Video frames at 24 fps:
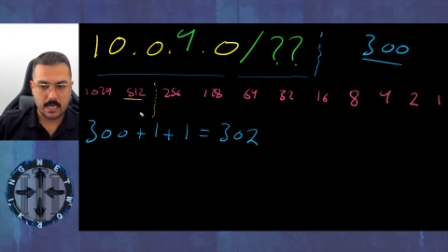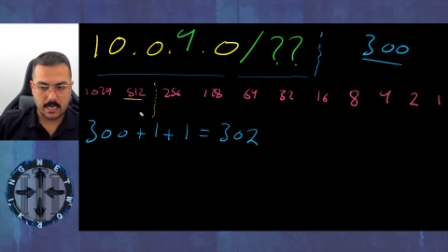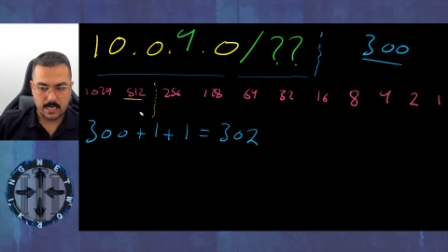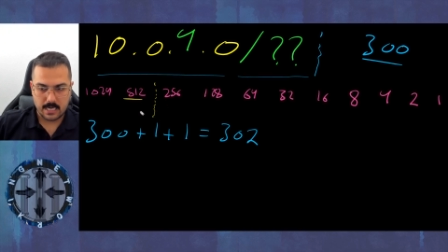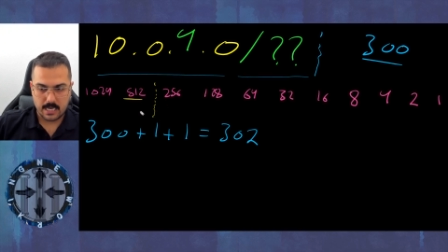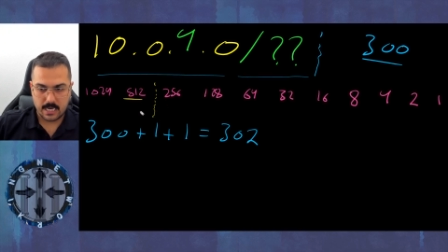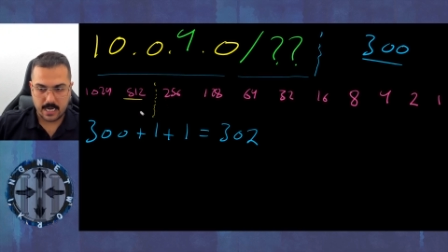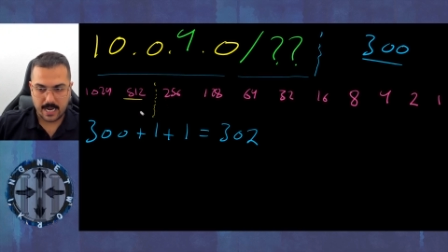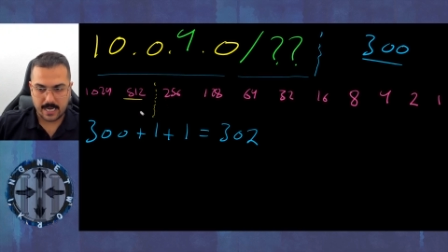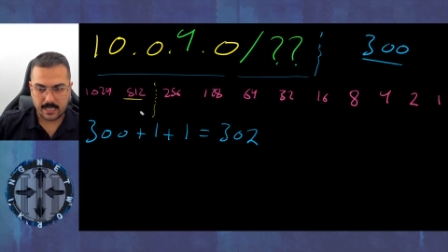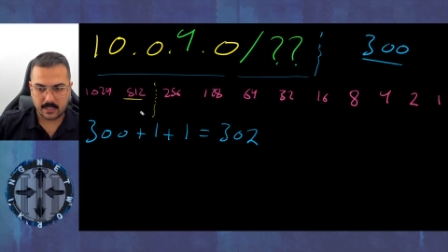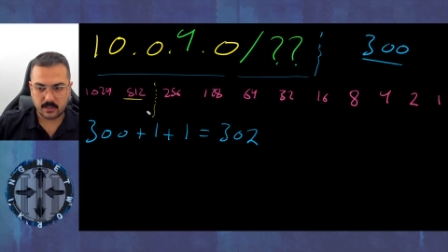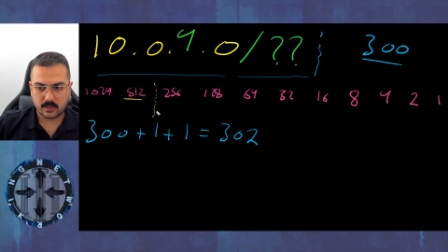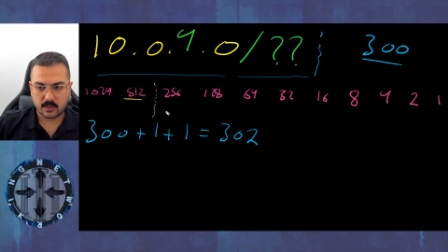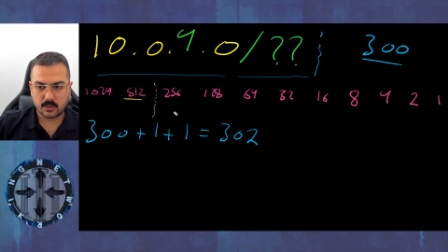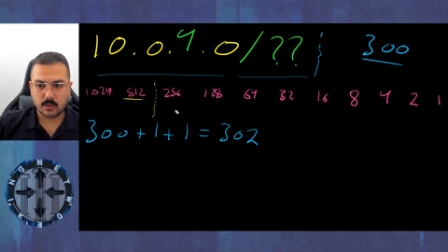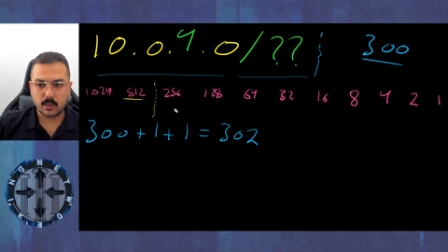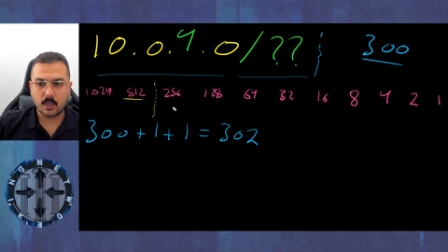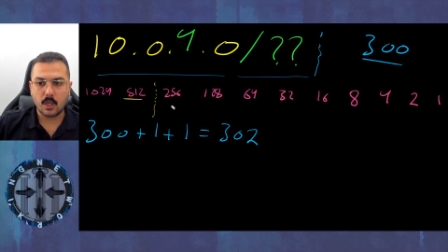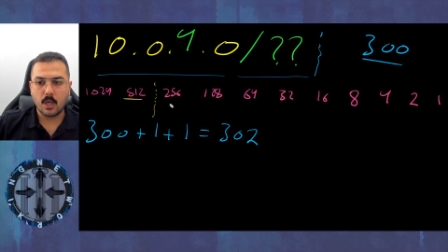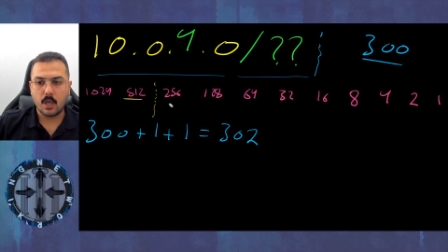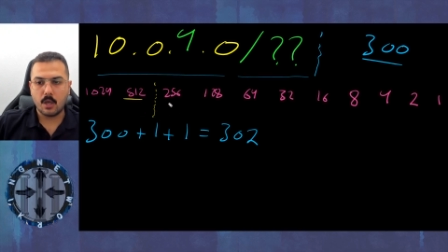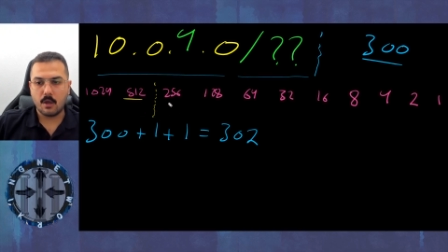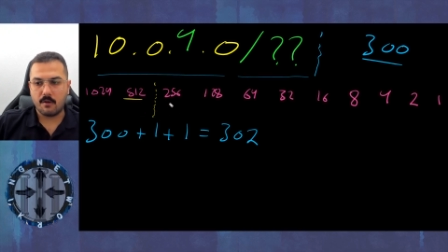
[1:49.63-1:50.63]

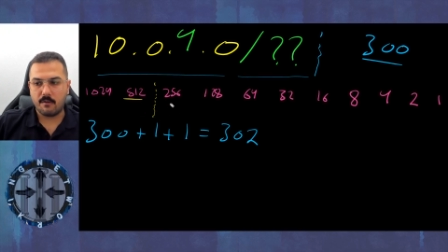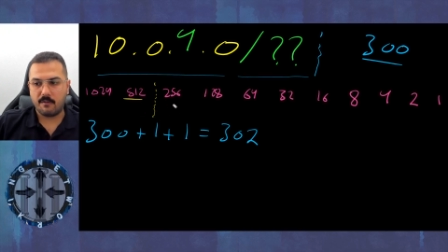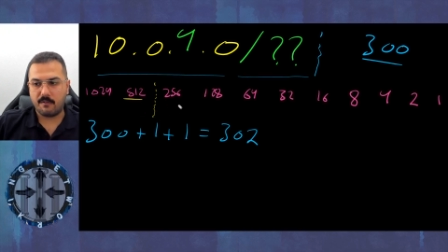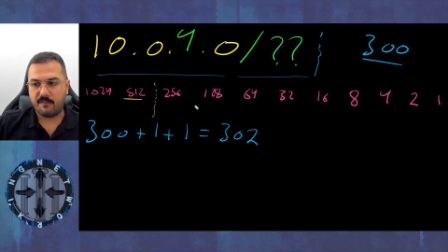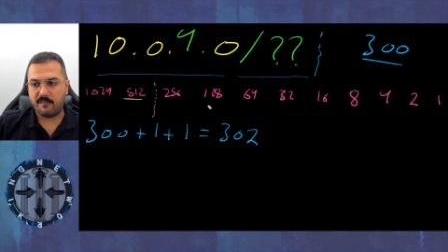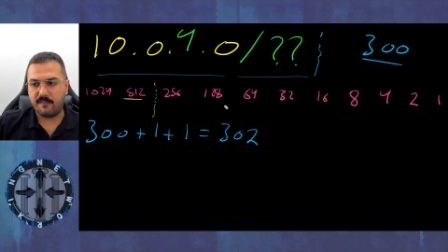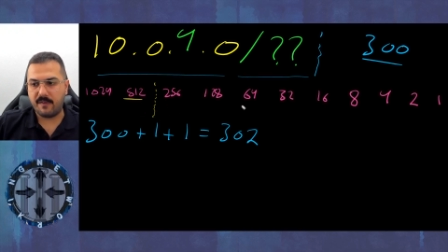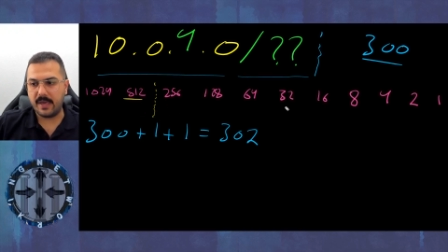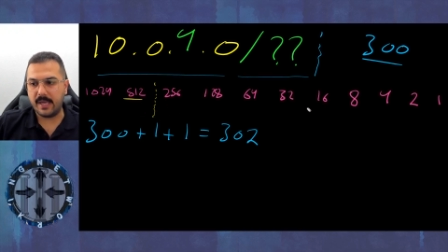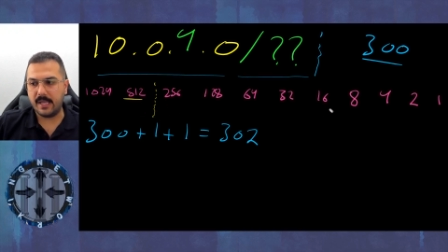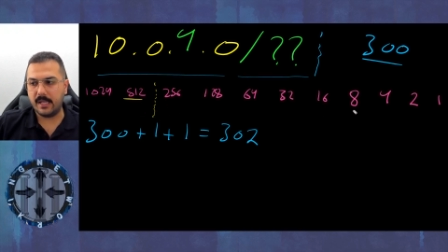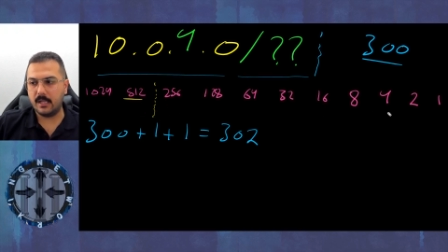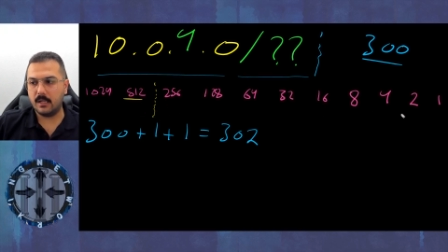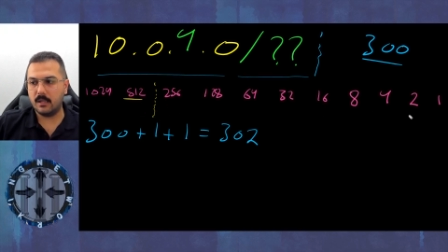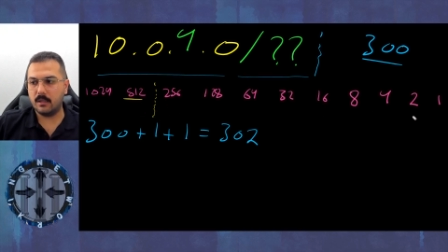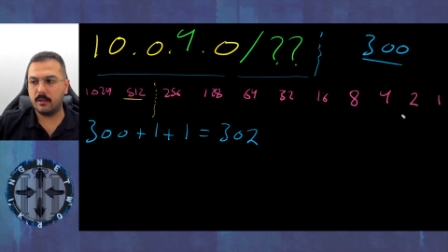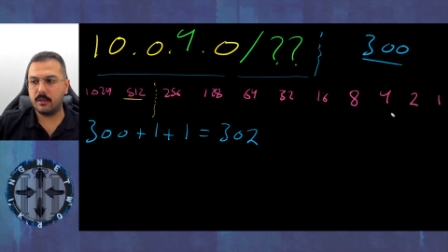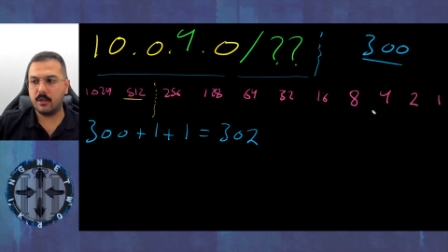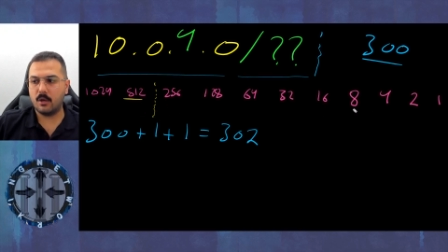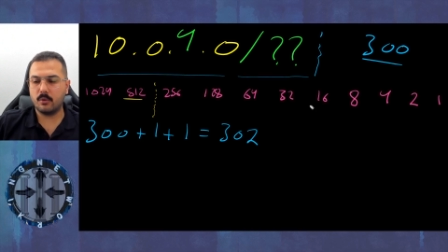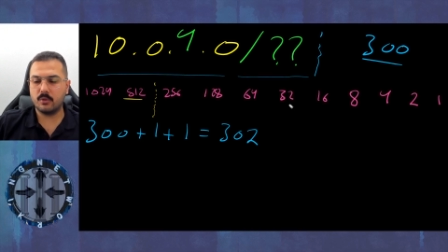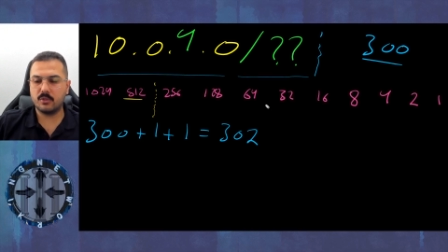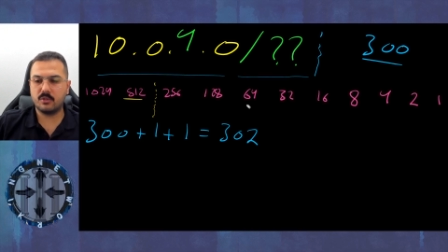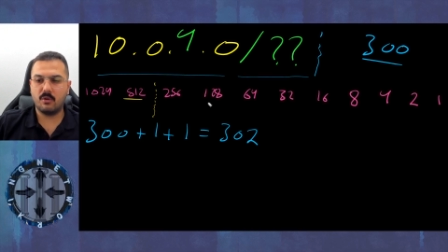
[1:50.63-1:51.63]
Next, fill
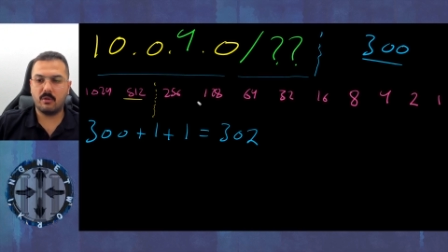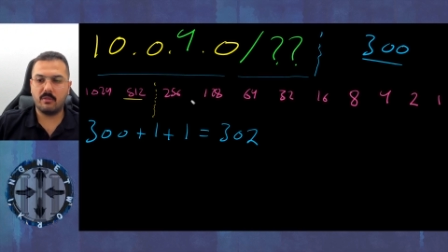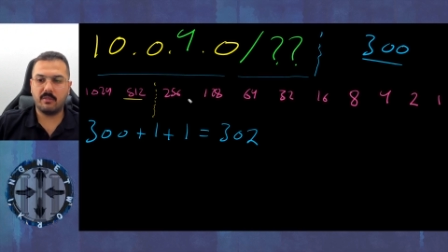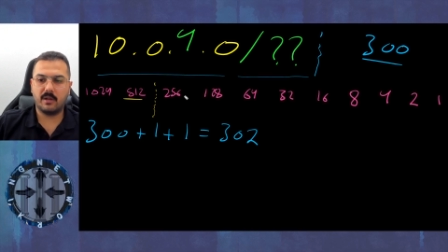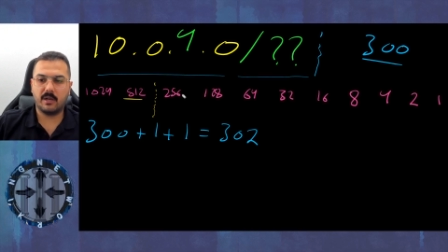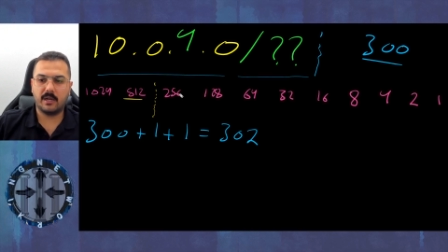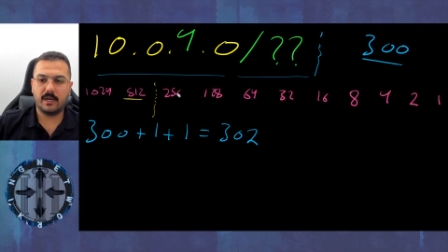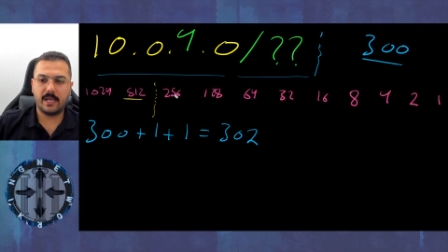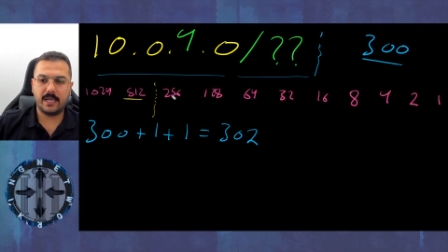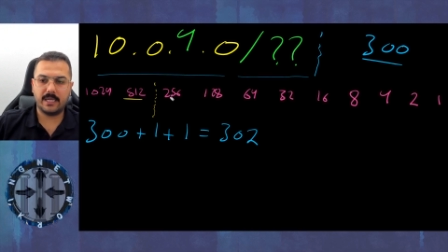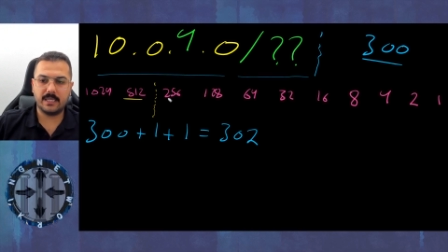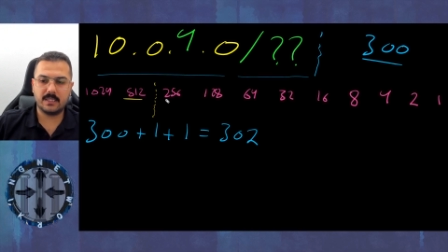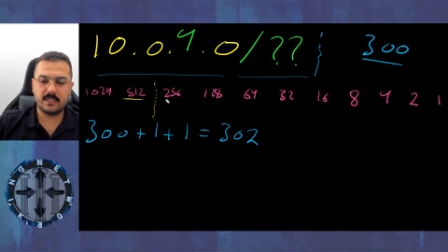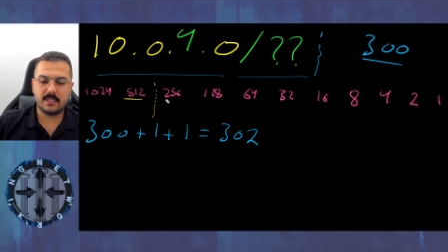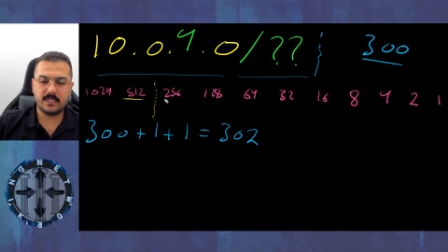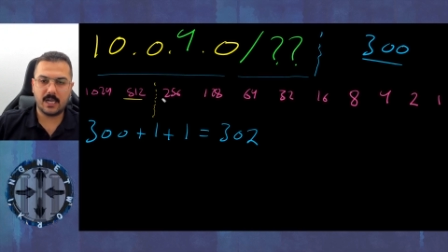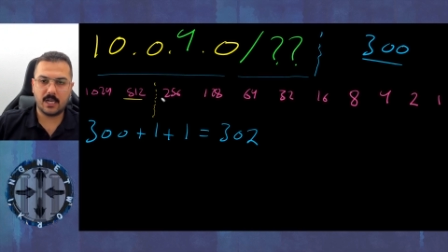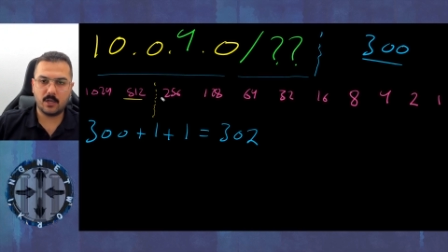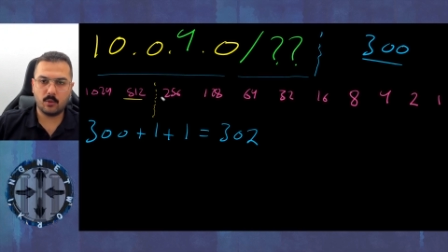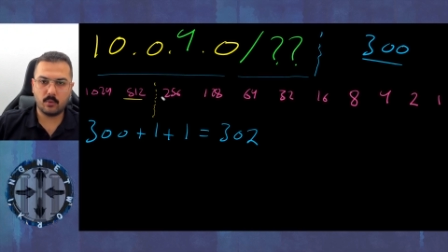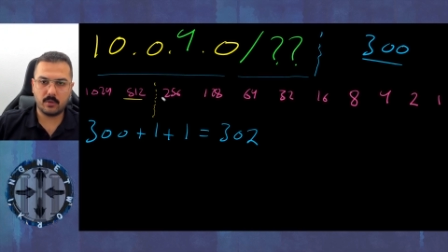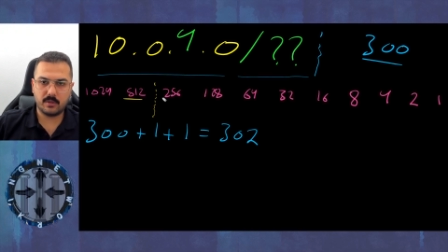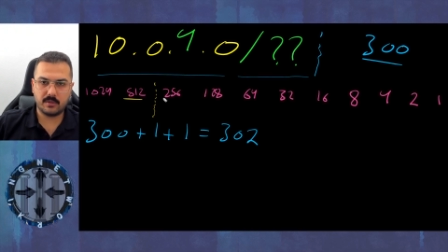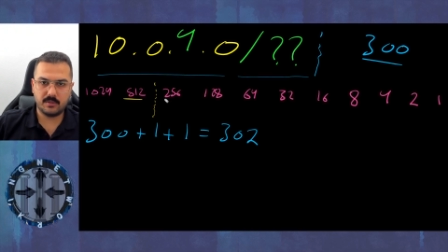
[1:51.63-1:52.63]
those on the right
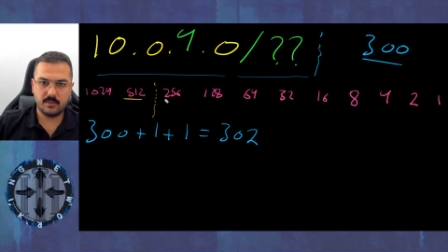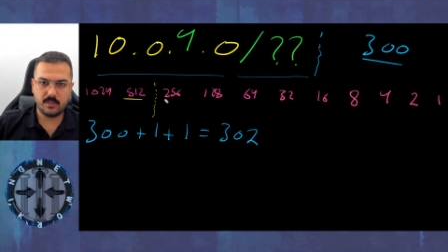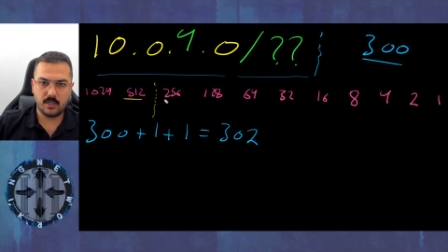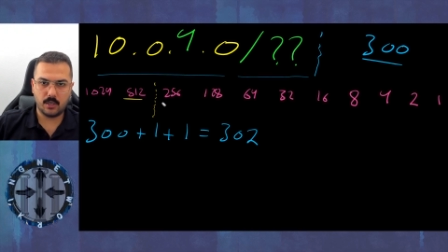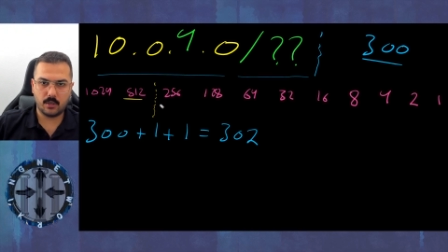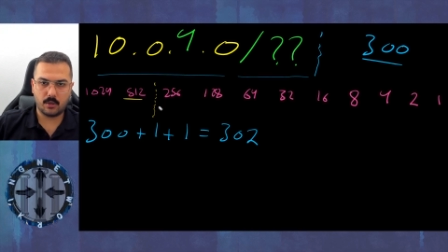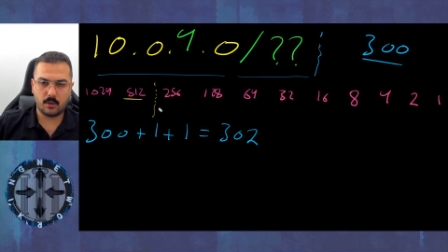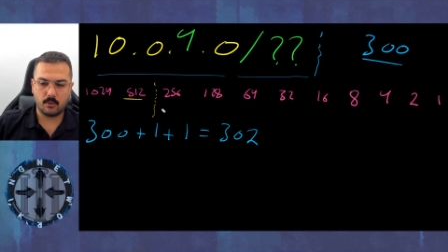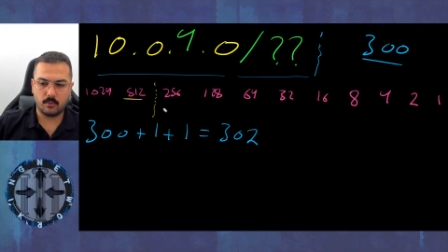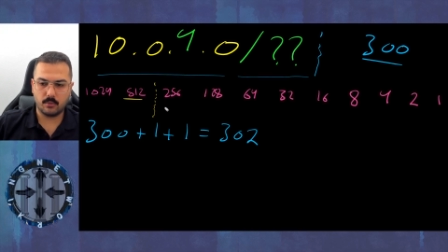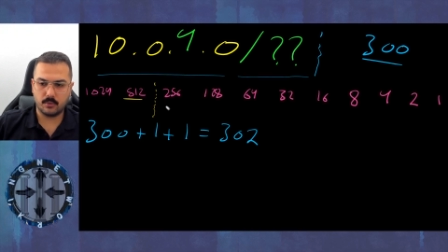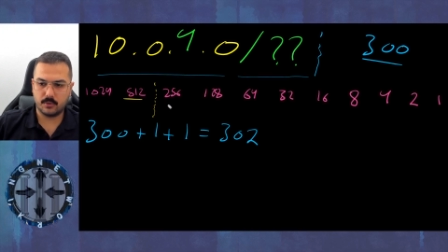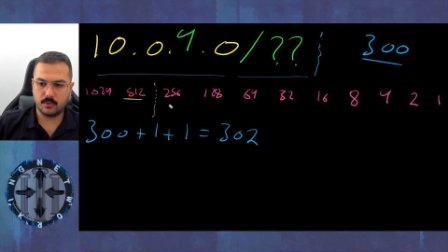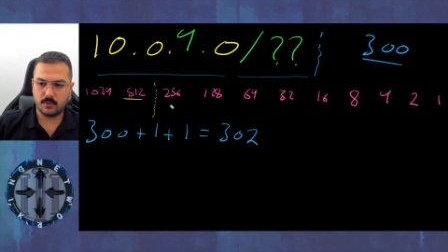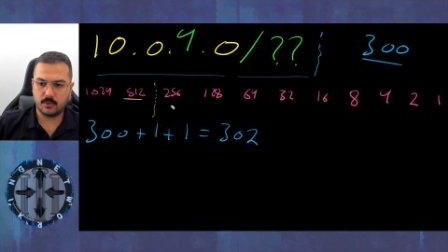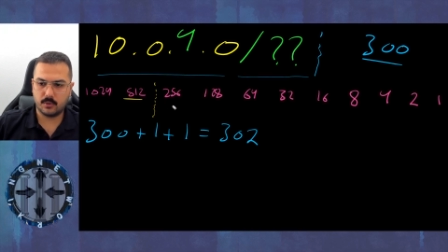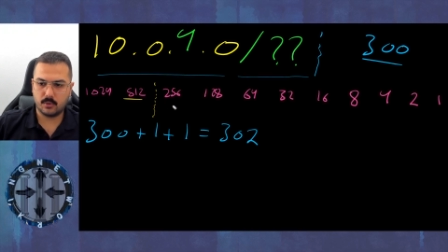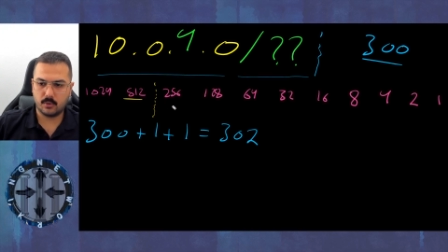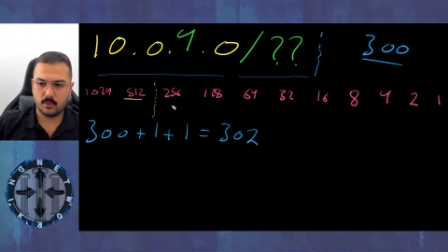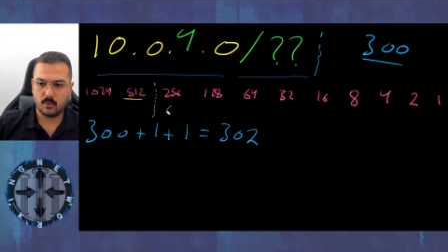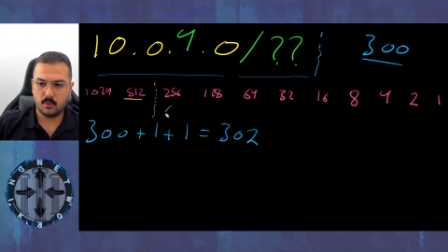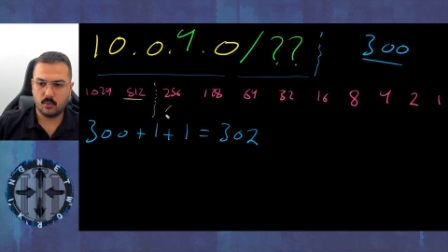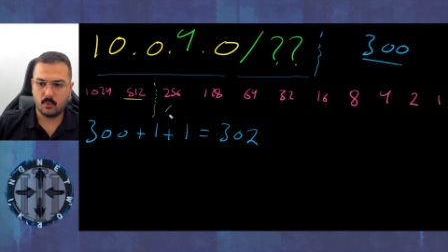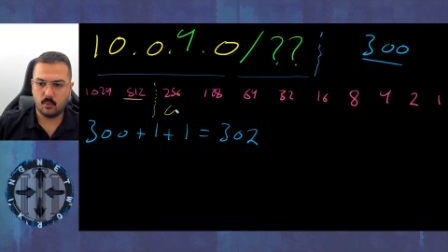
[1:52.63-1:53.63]
side with
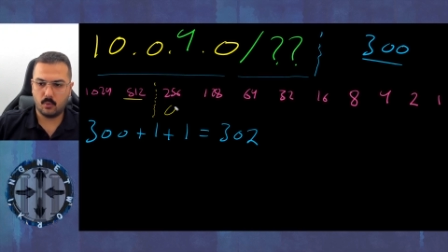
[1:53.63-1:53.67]
zeros.